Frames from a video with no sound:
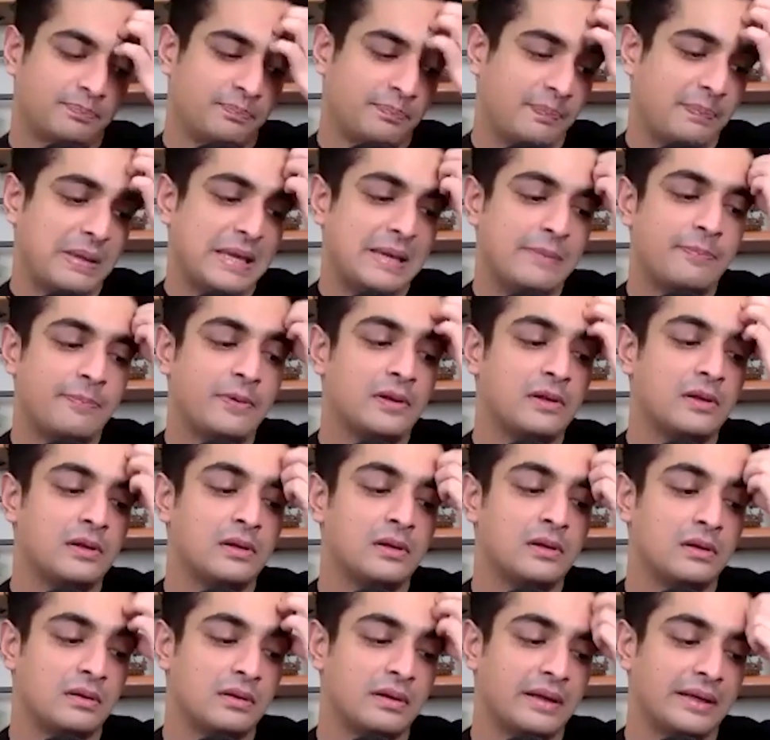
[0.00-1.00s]
people,
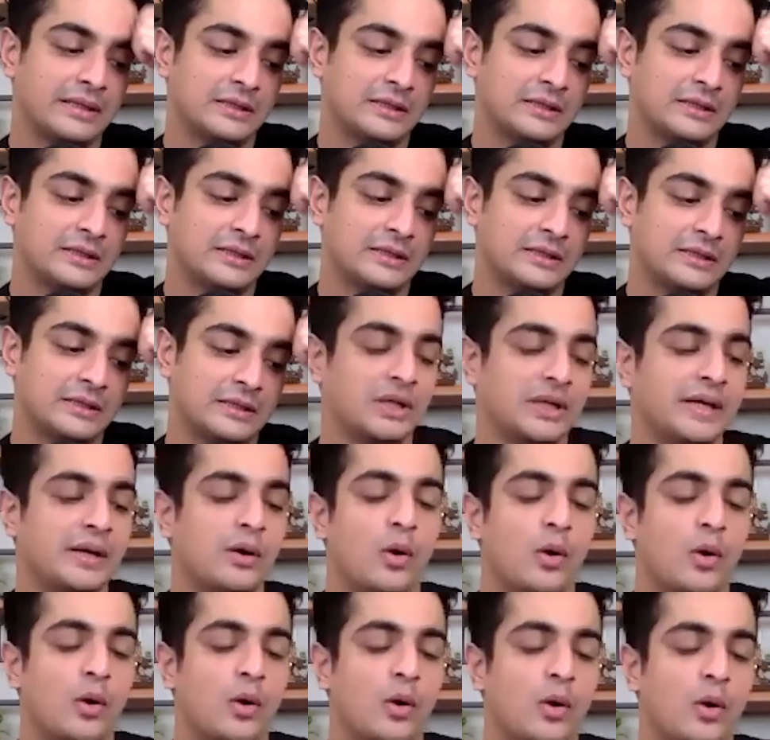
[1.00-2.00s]
especially
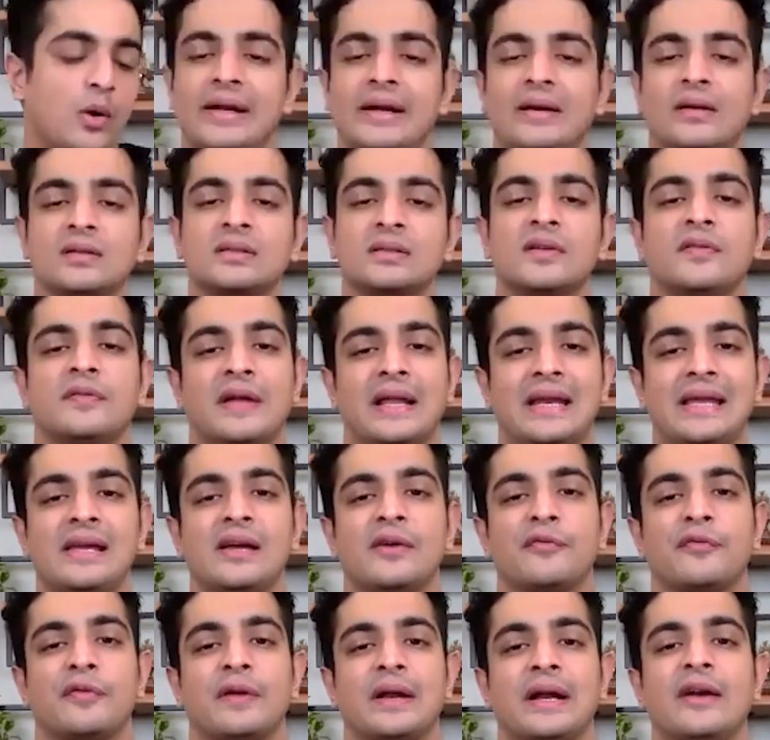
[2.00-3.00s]
content creators, are very
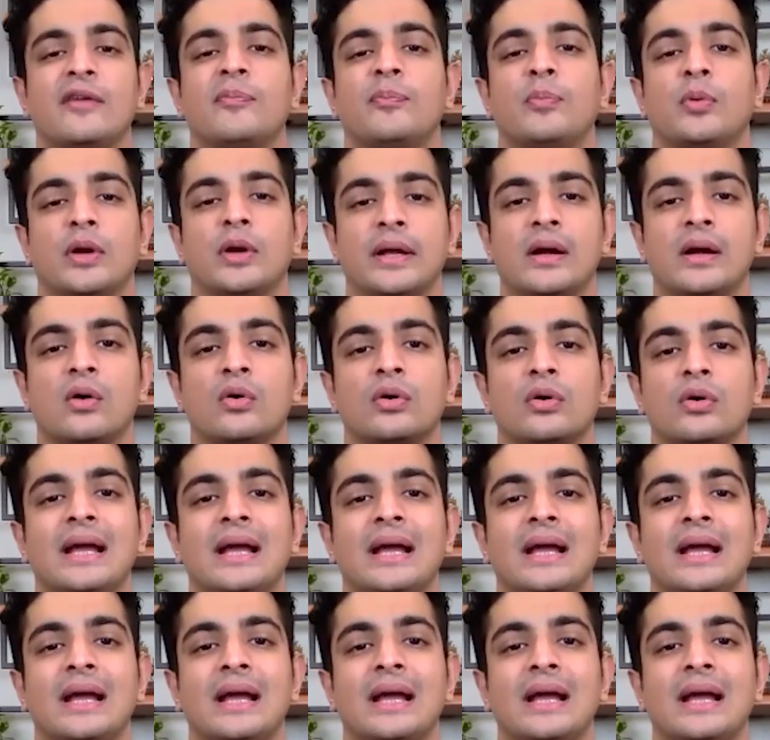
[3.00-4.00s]
afraid of putting out the
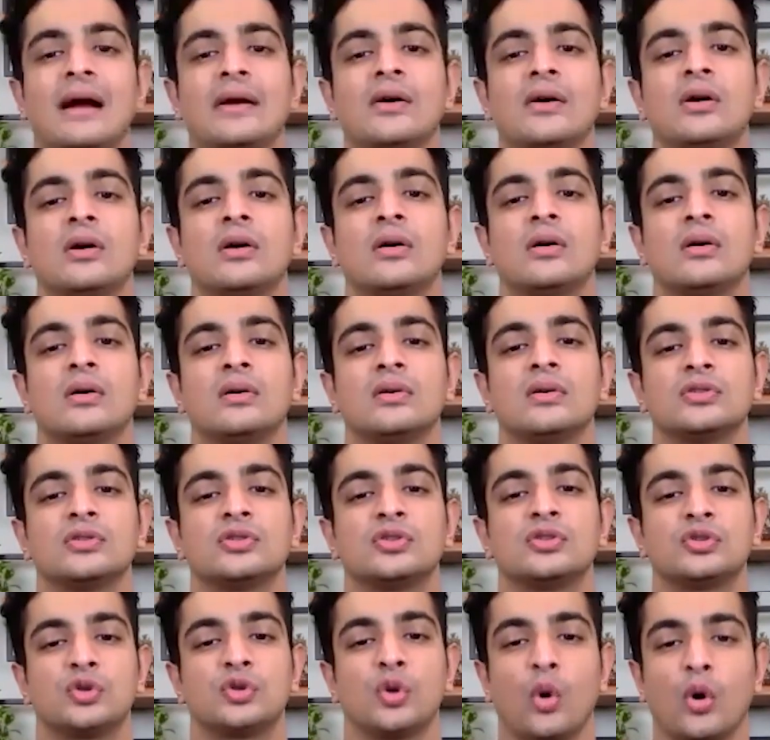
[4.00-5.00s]
entire
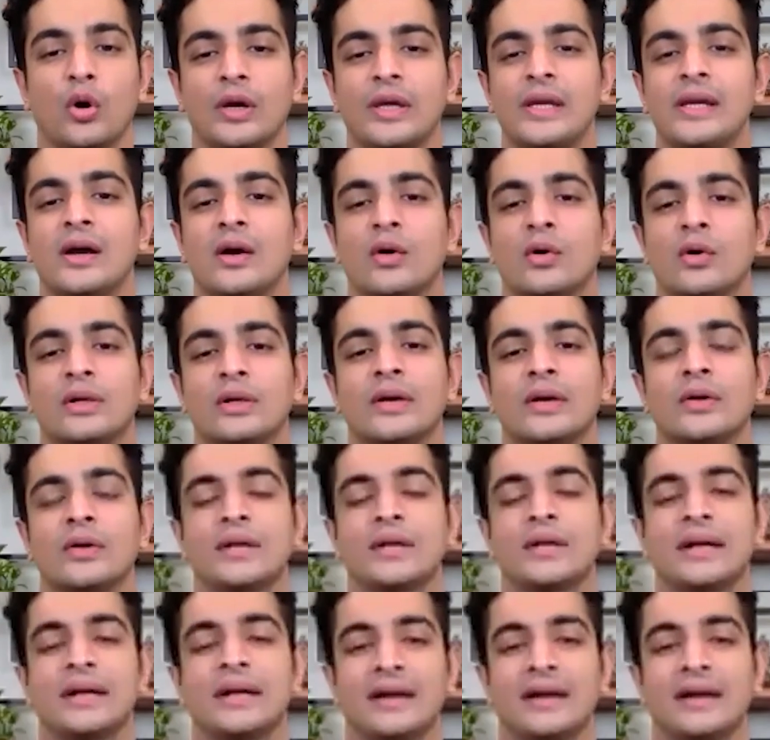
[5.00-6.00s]
story out there or the
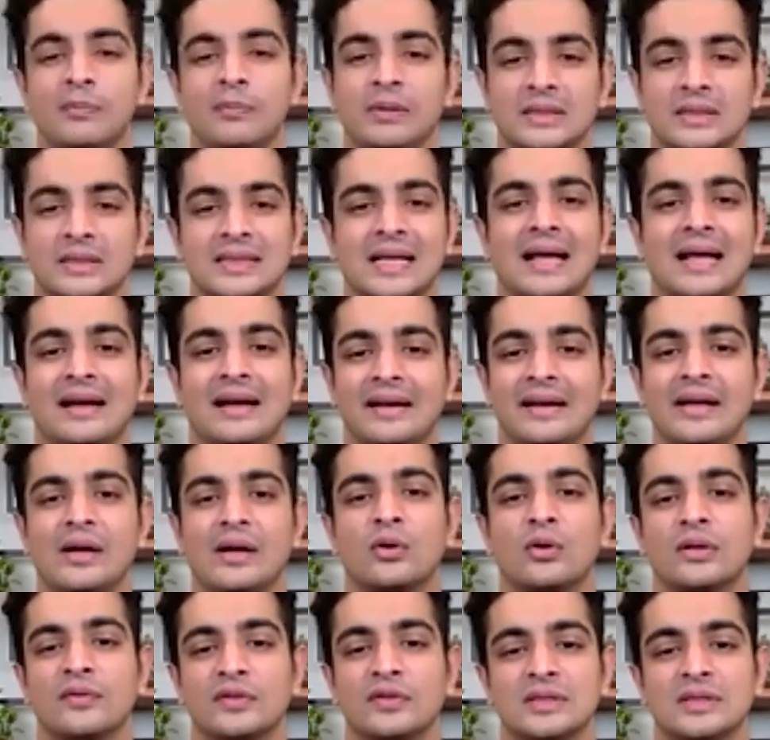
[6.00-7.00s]
entire personality out
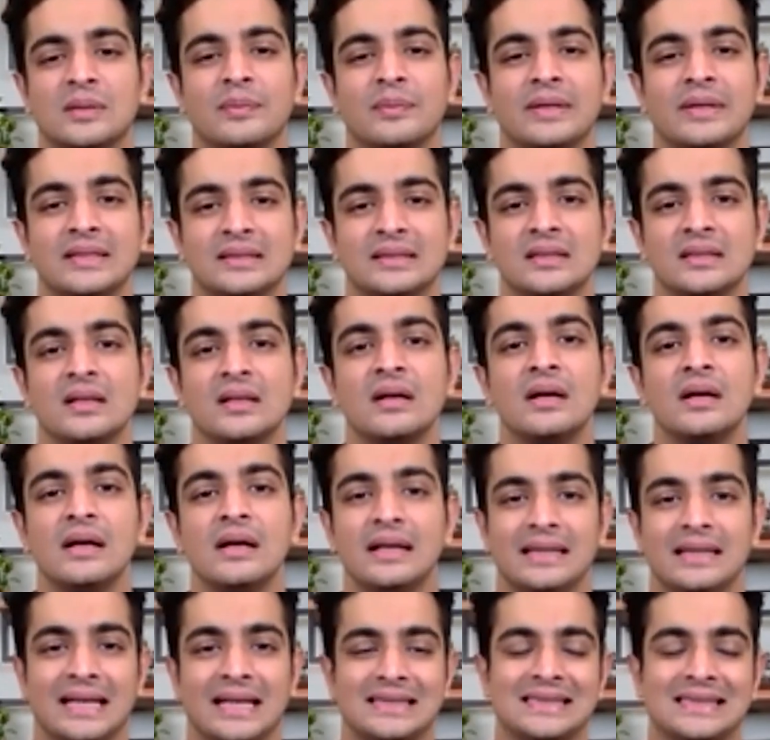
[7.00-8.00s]
there for some reason.
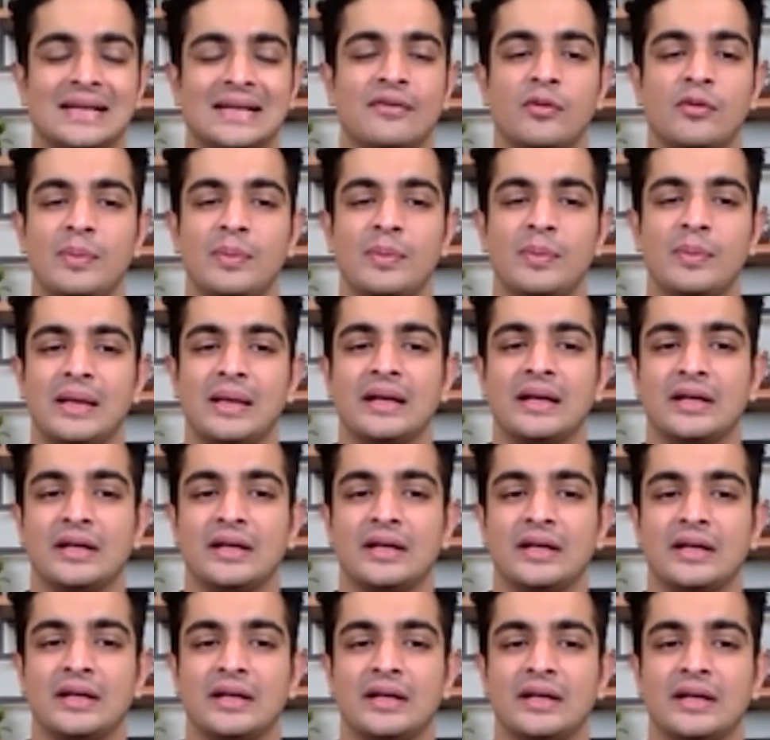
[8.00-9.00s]
That's never been an issue
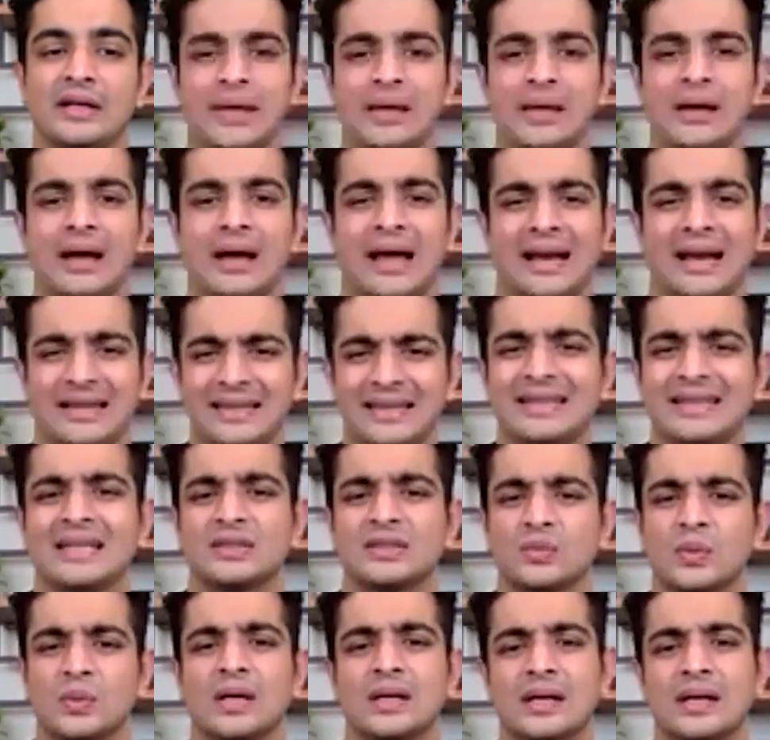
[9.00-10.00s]
for me. And I think that's
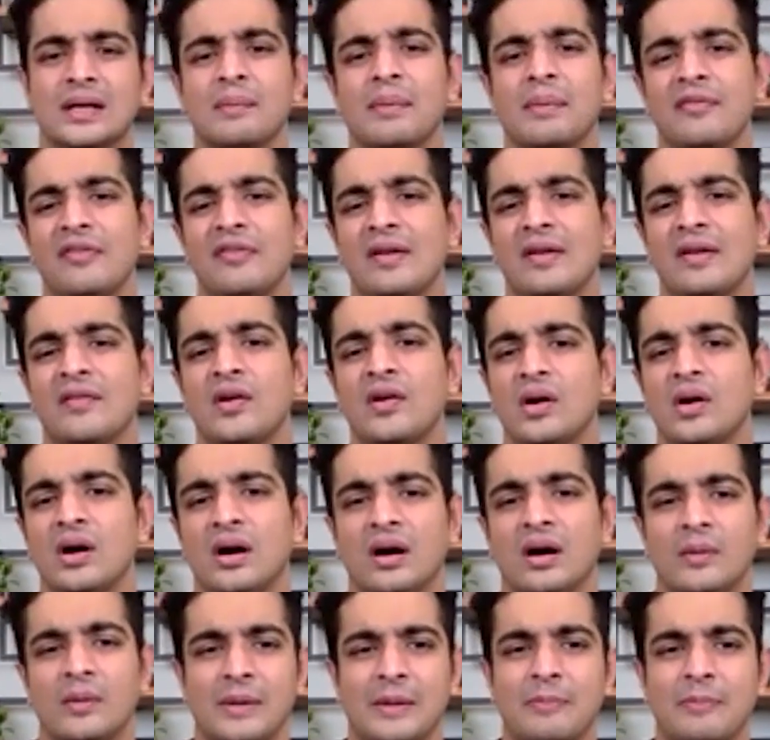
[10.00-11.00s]
worked in my favor. Uh,
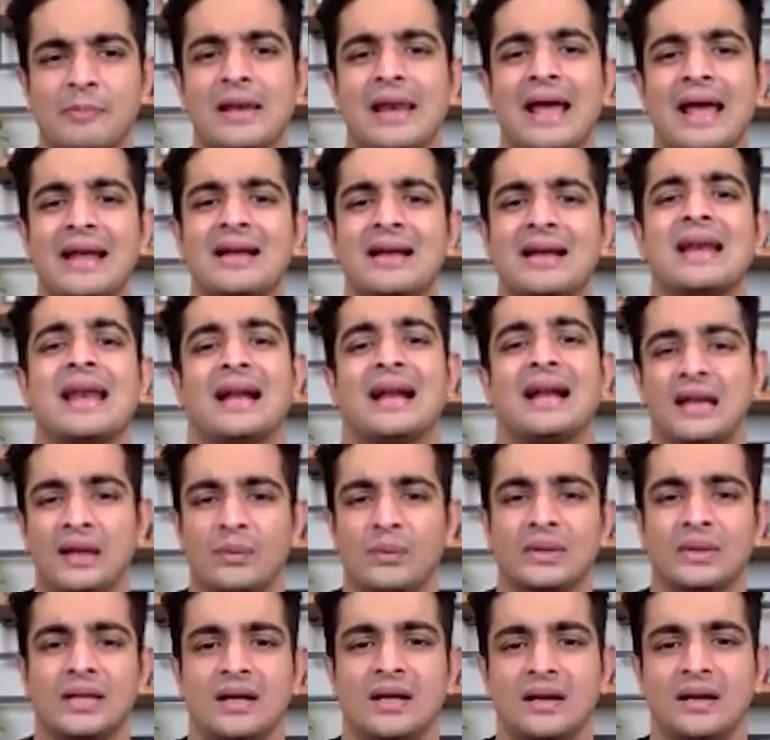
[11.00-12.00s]
people like connecting with
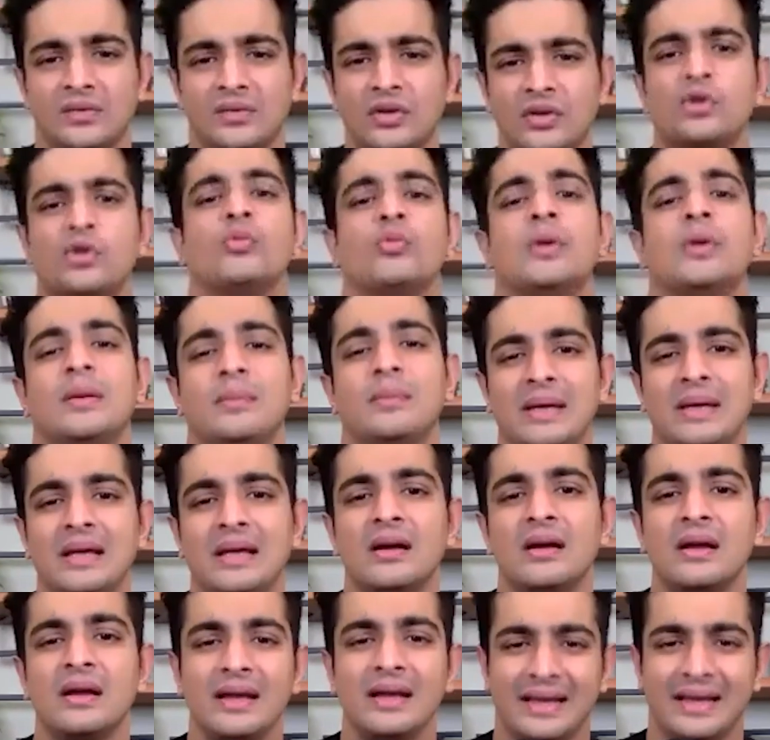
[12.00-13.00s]
another human being,
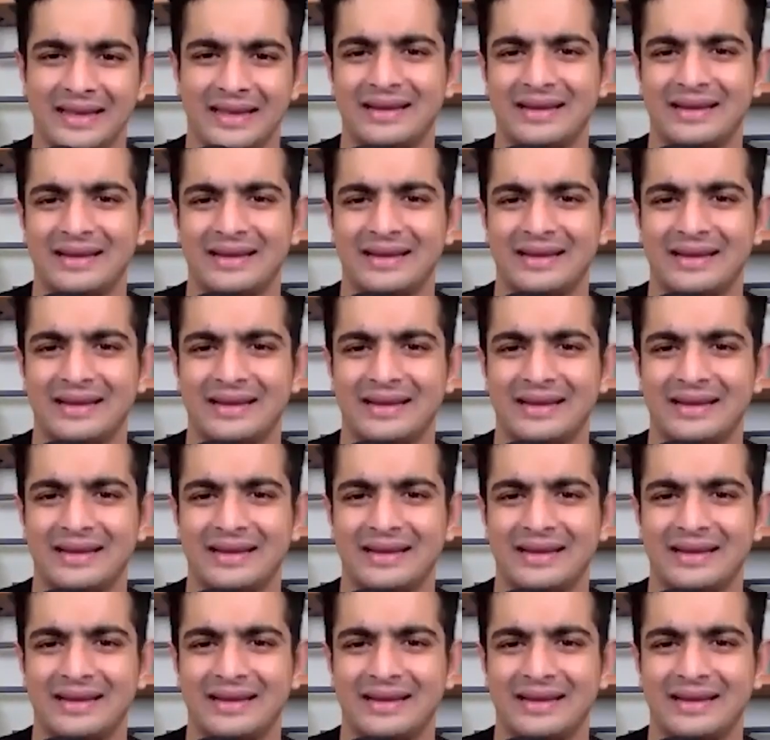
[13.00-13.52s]
irrespective